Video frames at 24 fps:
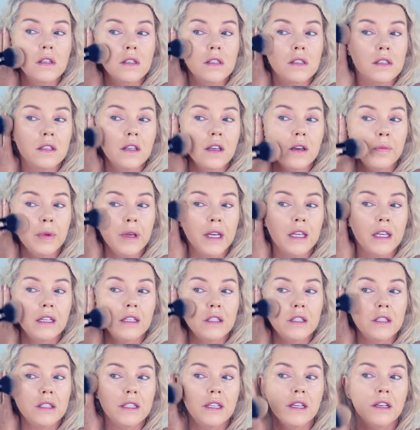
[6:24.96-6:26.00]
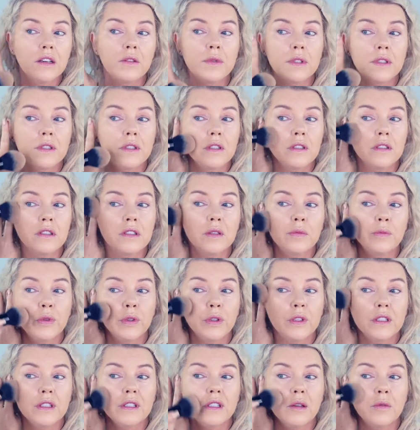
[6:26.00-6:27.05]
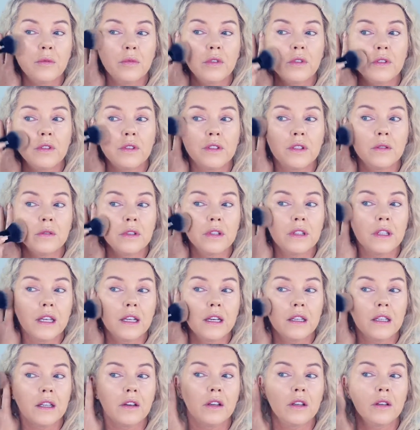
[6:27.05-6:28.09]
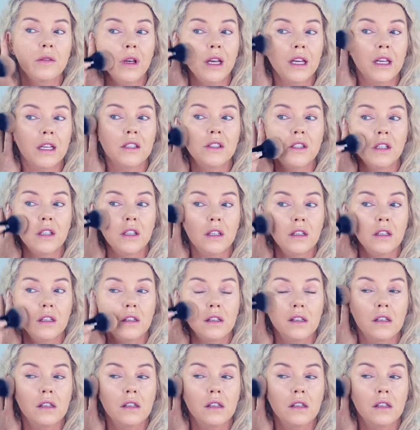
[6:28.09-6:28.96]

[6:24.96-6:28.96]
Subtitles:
So that powder just helps to disperse that bronzer without it going patchy.